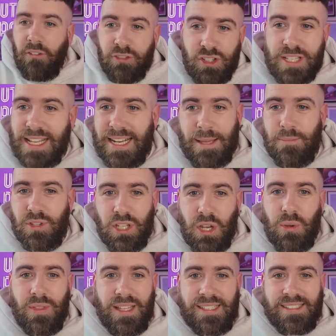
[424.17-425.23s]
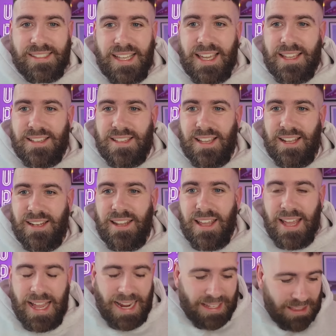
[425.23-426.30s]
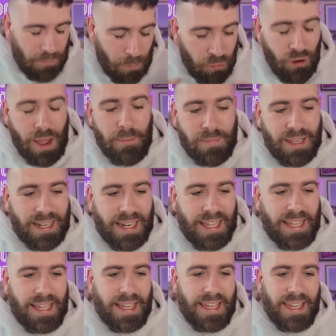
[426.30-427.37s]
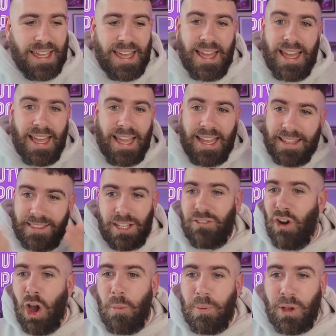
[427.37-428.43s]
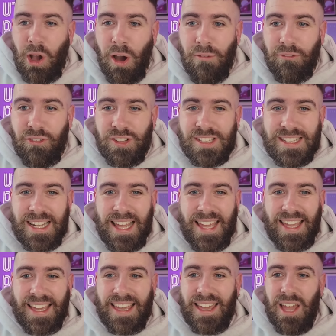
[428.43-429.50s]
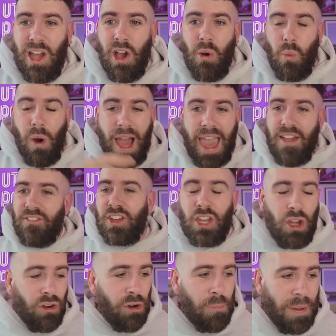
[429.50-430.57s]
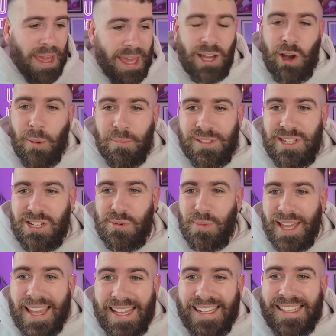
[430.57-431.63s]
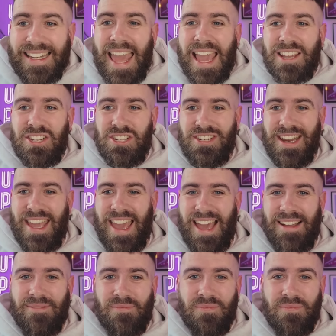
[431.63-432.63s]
seen him do this season in the Premier League, in the Europa Conference League, whatever European competition we're getting next year.